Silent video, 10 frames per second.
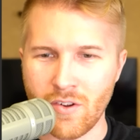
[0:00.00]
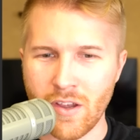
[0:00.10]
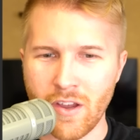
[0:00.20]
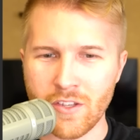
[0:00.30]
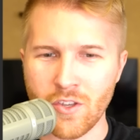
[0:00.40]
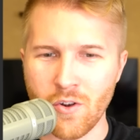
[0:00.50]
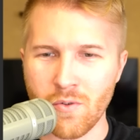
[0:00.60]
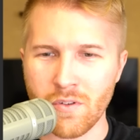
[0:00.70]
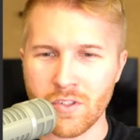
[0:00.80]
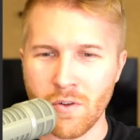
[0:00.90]
Okay, okay,
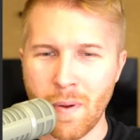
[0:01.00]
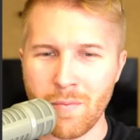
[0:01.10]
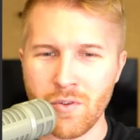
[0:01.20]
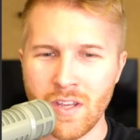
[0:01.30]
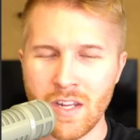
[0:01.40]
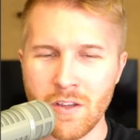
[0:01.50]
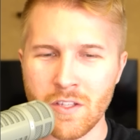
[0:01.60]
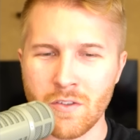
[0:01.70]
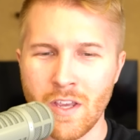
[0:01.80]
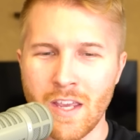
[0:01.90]
so so Papua New Guinea
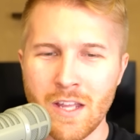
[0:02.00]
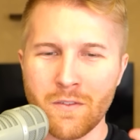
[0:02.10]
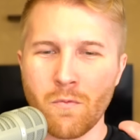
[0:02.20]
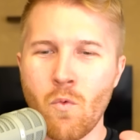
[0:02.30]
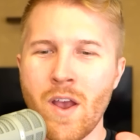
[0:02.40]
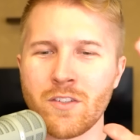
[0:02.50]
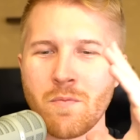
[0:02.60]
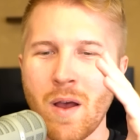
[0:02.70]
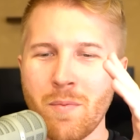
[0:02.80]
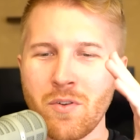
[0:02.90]
is, it's west
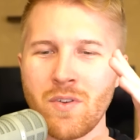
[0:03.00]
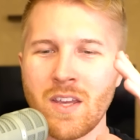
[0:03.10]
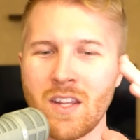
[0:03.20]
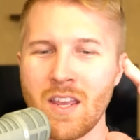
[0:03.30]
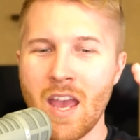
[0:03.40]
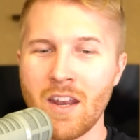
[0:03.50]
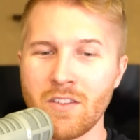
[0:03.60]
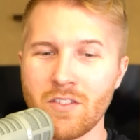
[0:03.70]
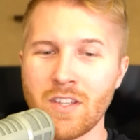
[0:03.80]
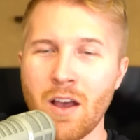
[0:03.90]
of Papua New Guinea, and
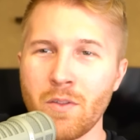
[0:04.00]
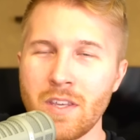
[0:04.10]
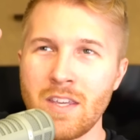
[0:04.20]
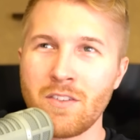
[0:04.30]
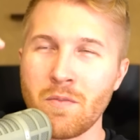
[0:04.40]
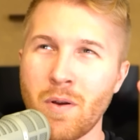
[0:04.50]
it's southeast of,